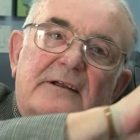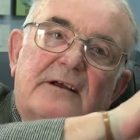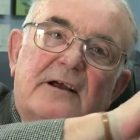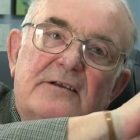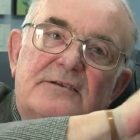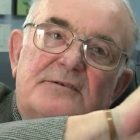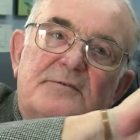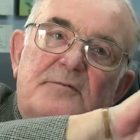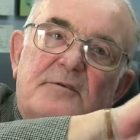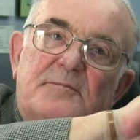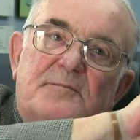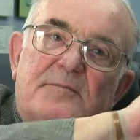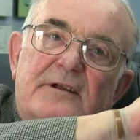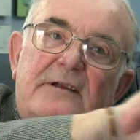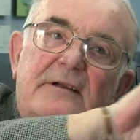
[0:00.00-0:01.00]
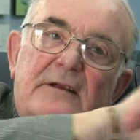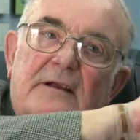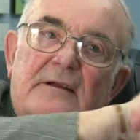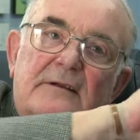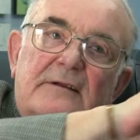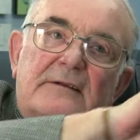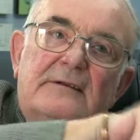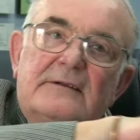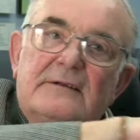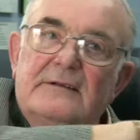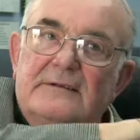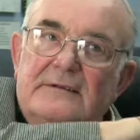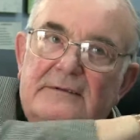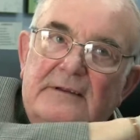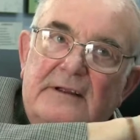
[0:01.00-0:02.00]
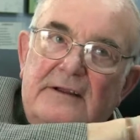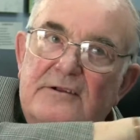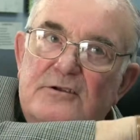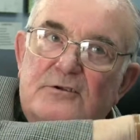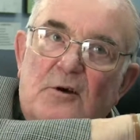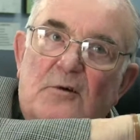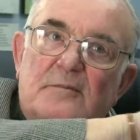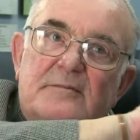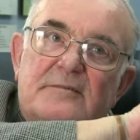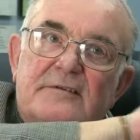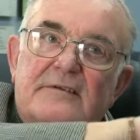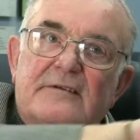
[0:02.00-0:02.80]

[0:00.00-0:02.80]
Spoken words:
as you would be in the shops.